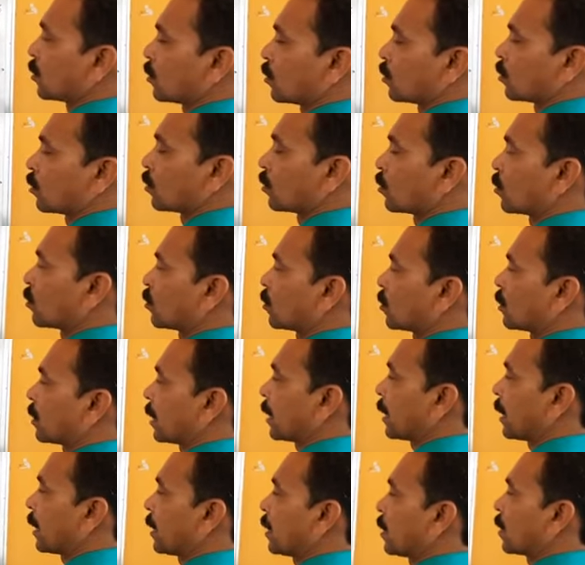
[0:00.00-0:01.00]
2 root
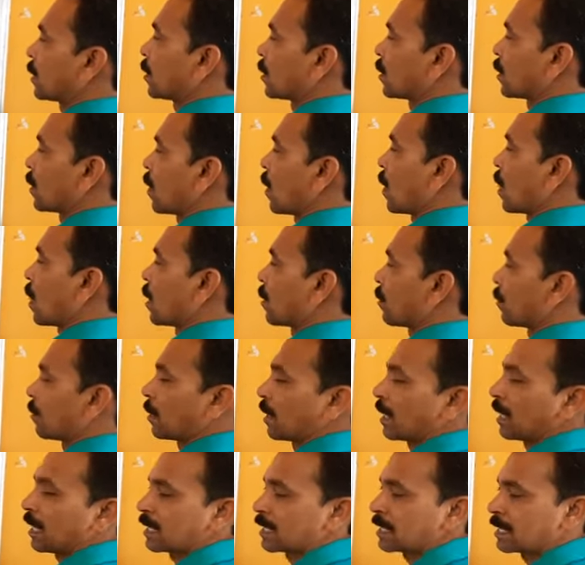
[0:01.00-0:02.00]
3
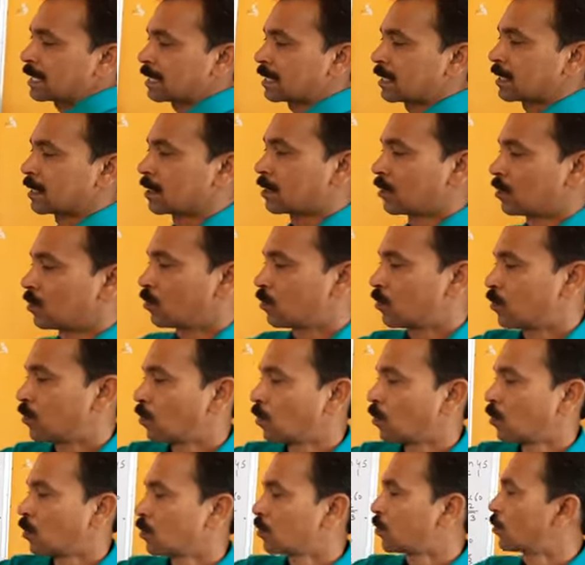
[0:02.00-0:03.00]
plus
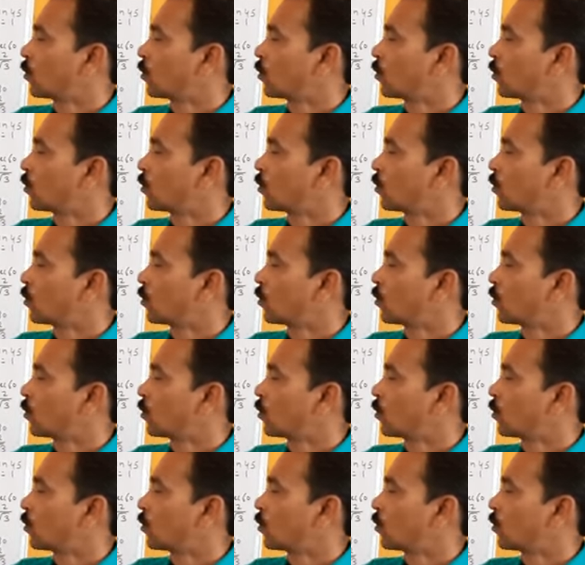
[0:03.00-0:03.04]
4.